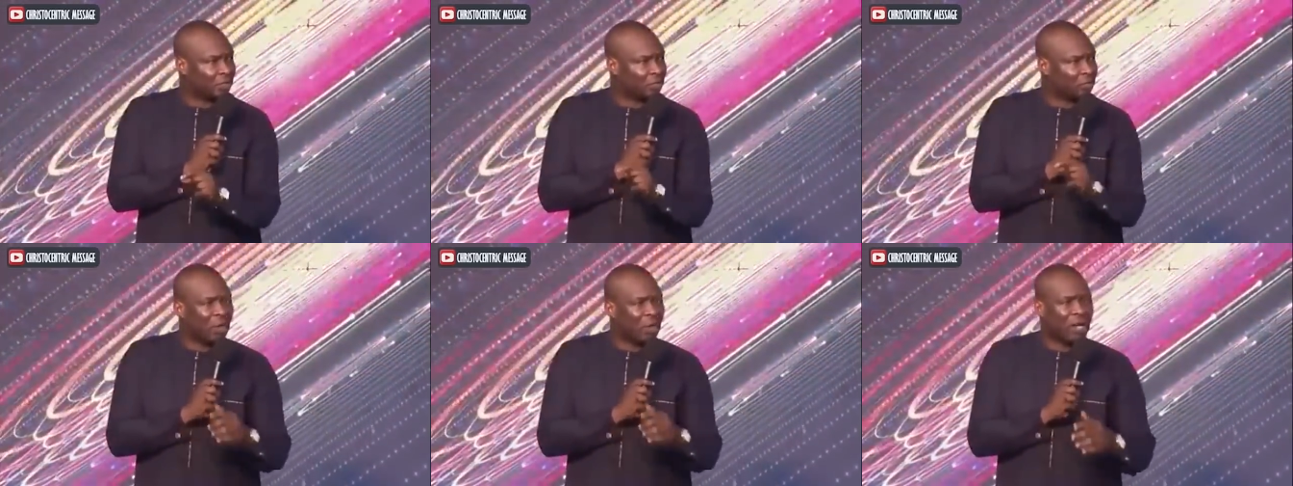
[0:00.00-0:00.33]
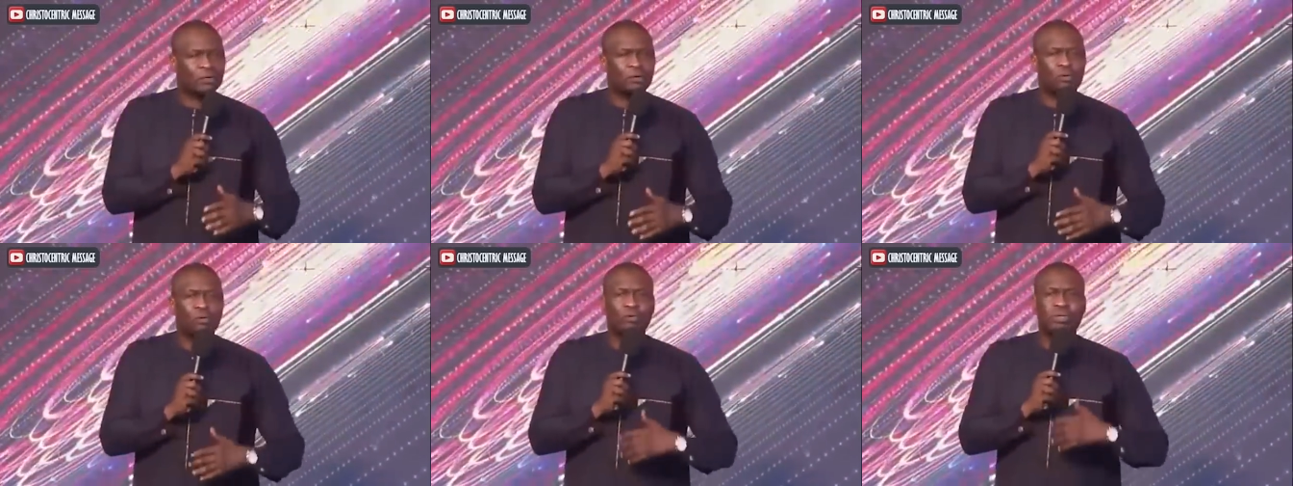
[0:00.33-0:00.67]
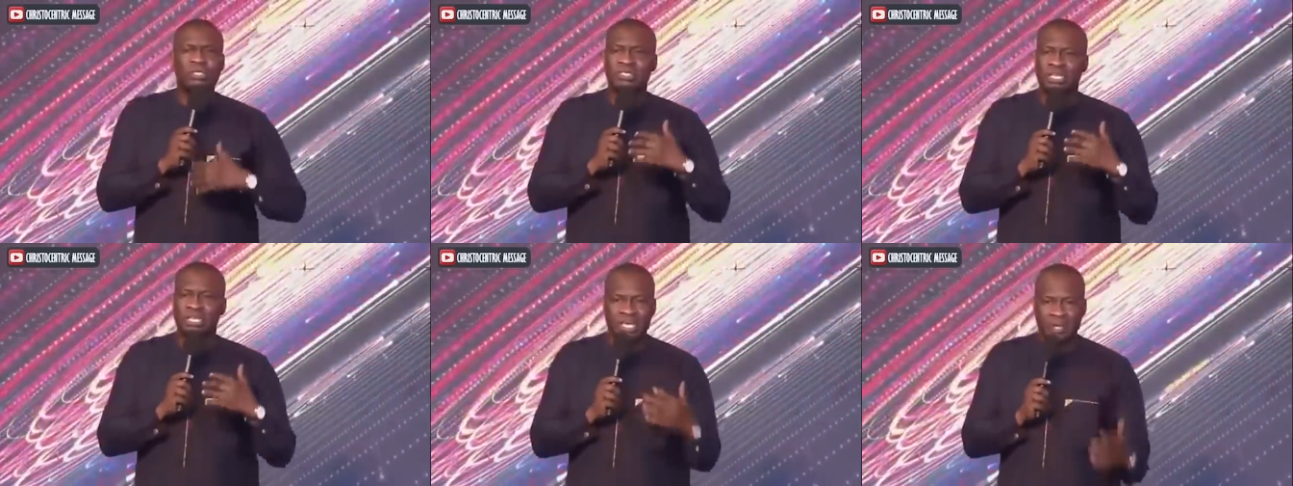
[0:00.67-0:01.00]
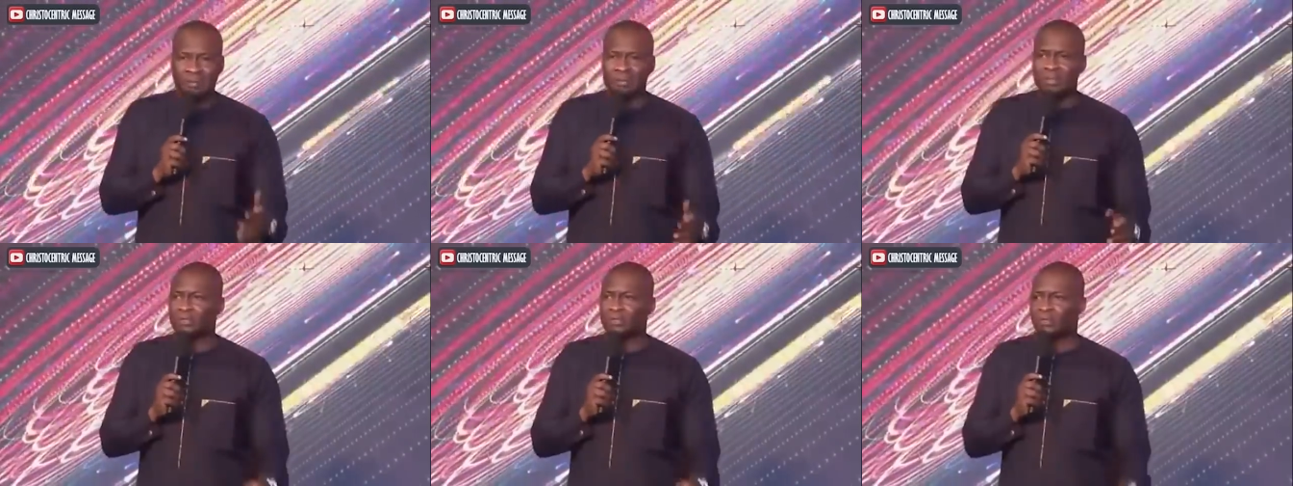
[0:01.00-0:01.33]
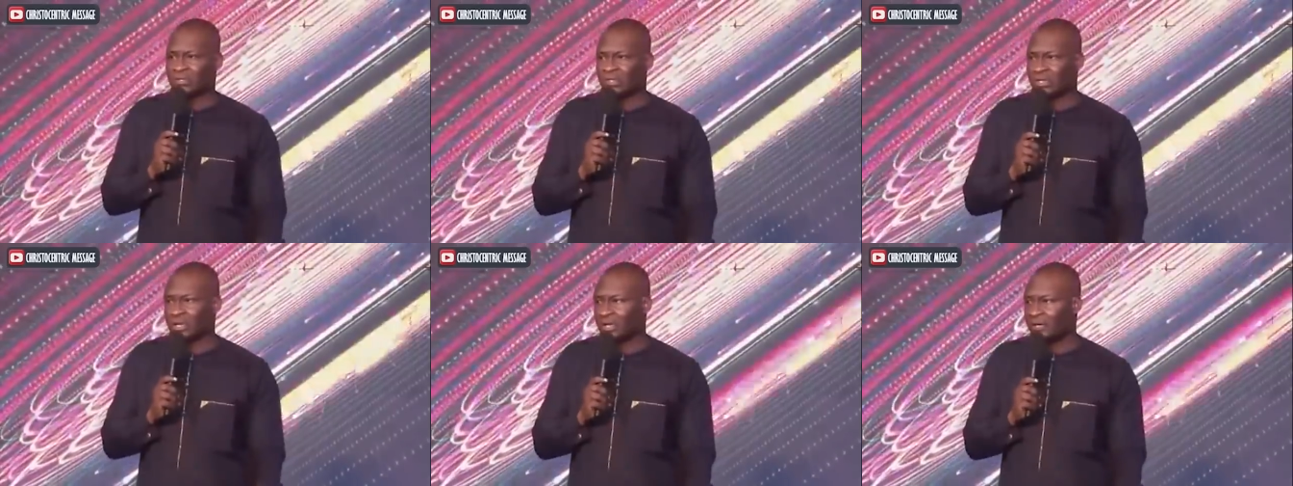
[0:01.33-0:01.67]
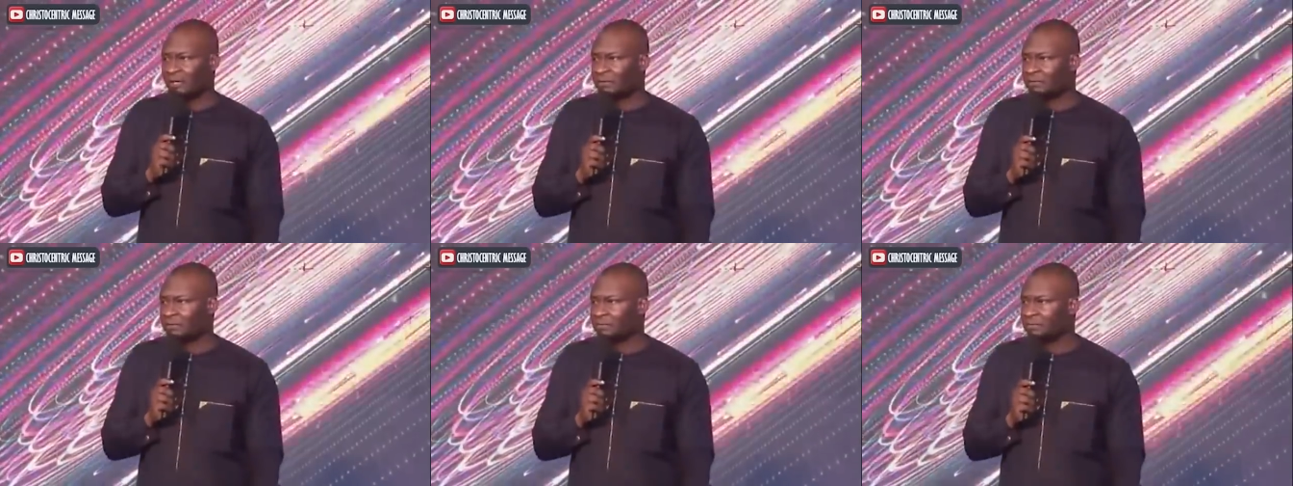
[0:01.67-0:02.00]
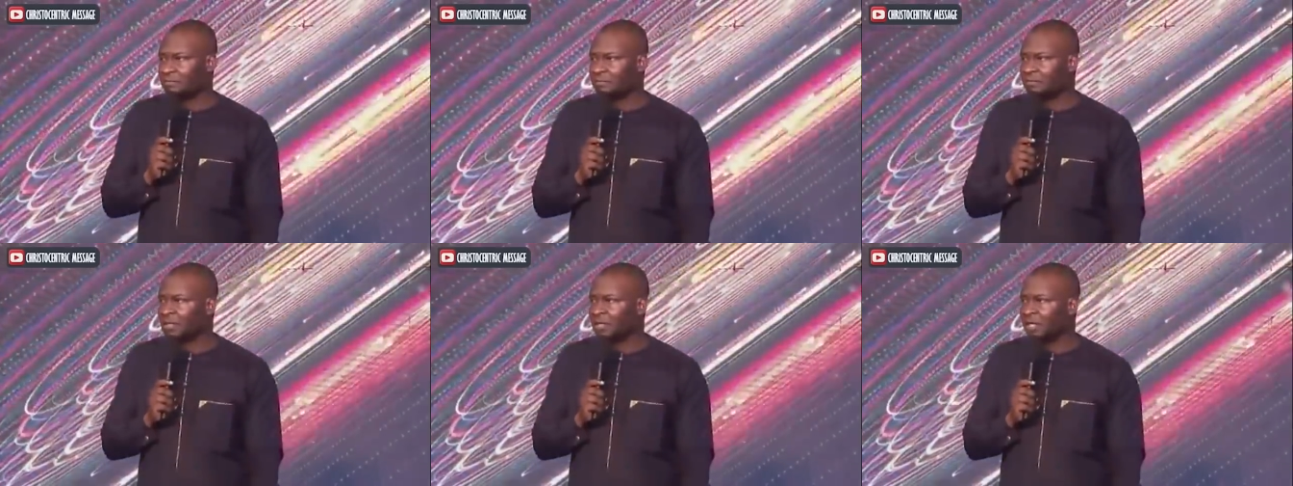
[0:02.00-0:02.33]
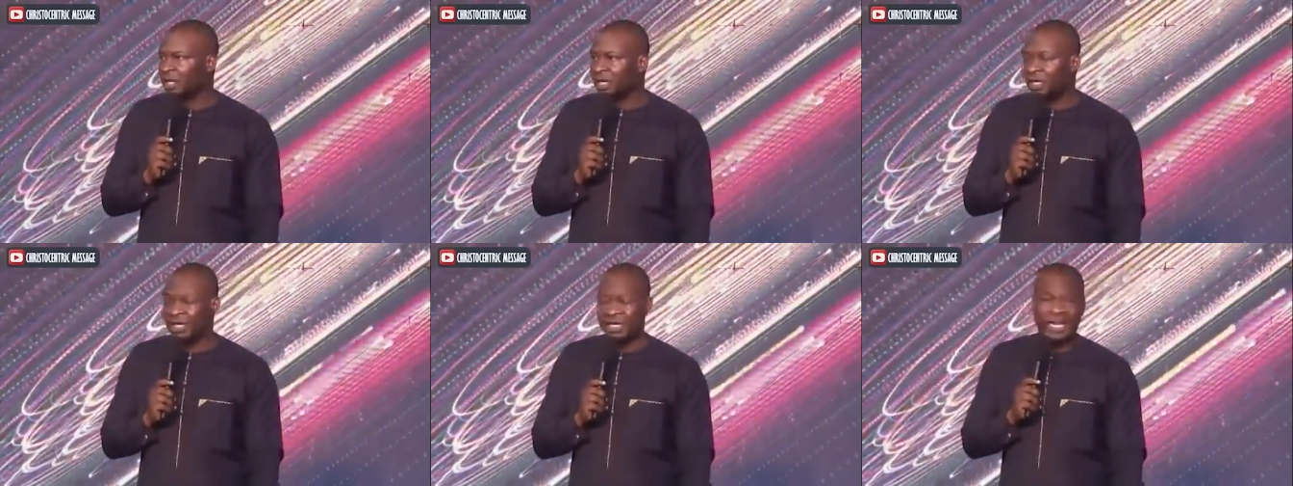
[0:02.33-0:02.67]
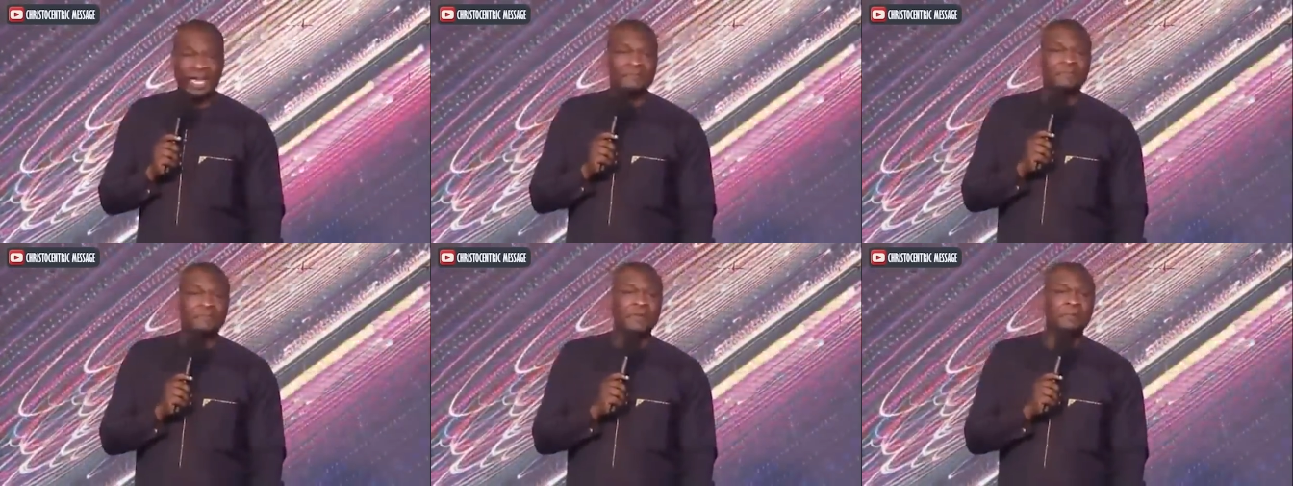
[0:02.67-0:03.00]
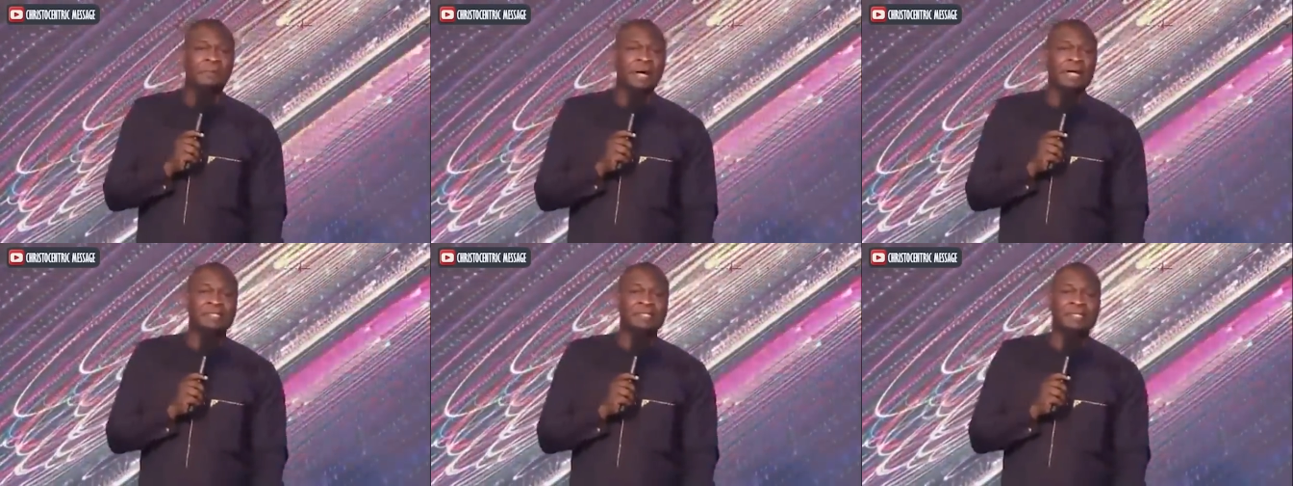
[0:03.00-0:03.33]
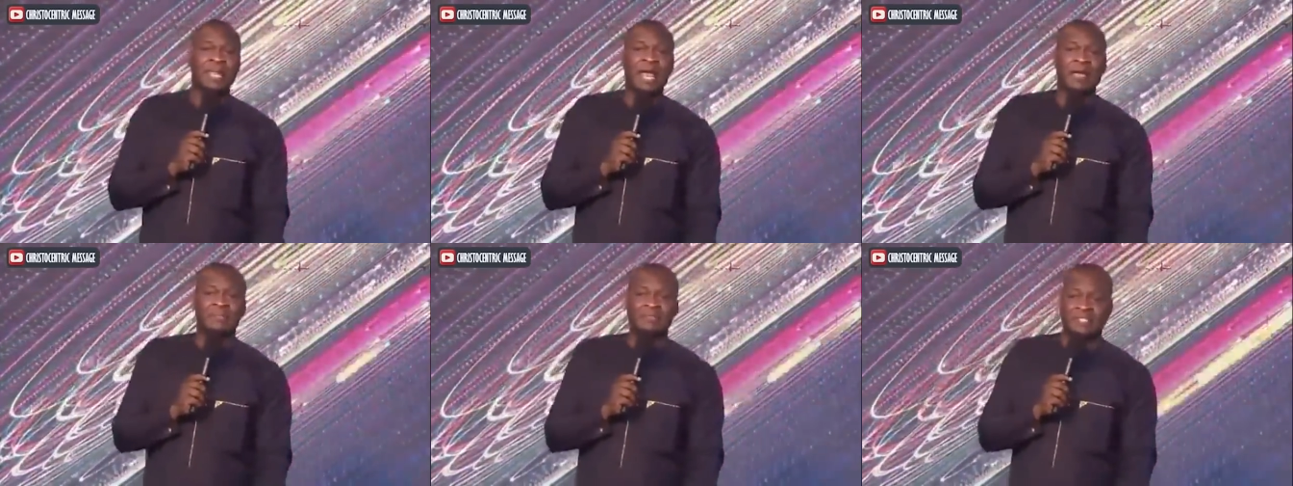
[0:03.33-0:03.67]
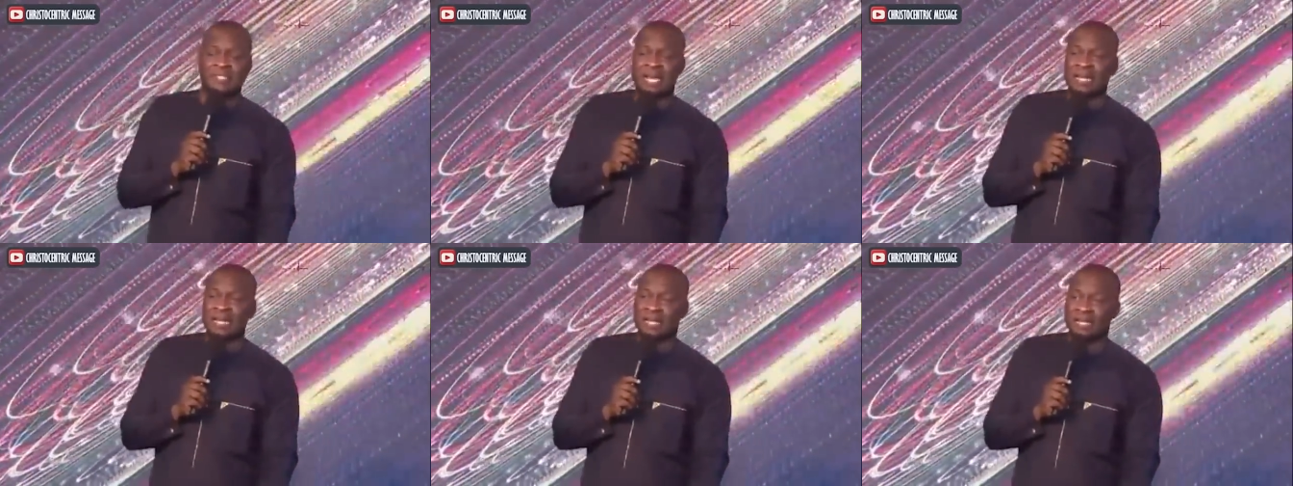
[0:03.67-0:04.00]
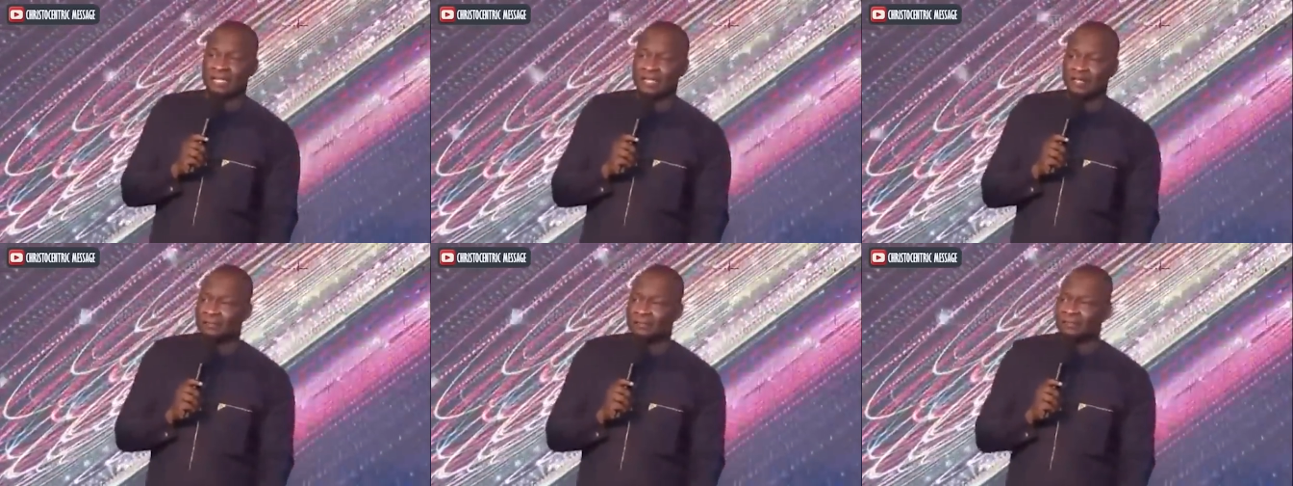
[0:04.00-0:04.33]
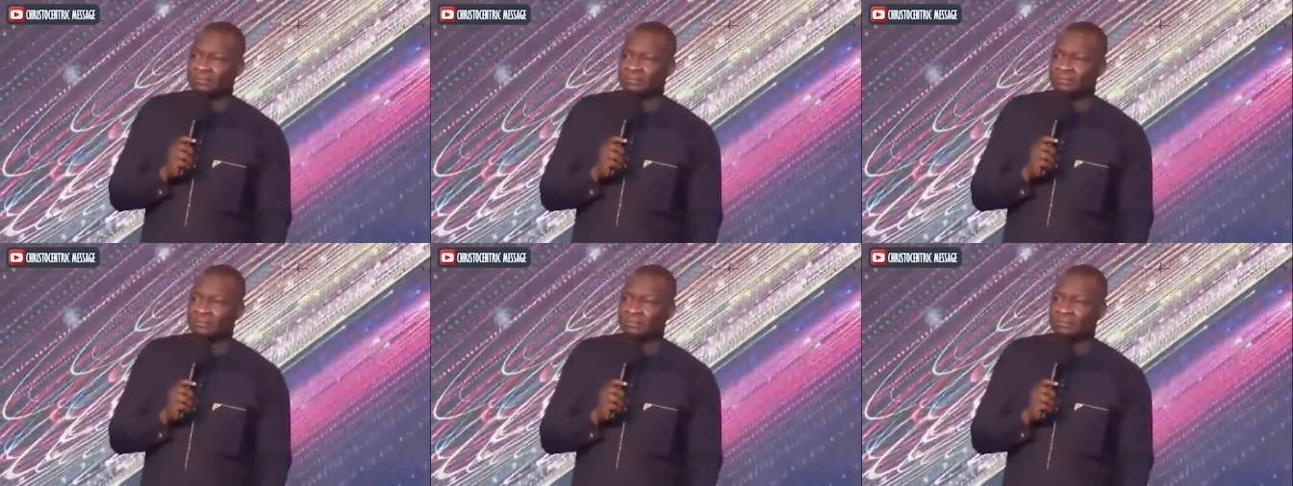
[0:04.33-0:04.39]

the one who is able to save in every man's life, sadly,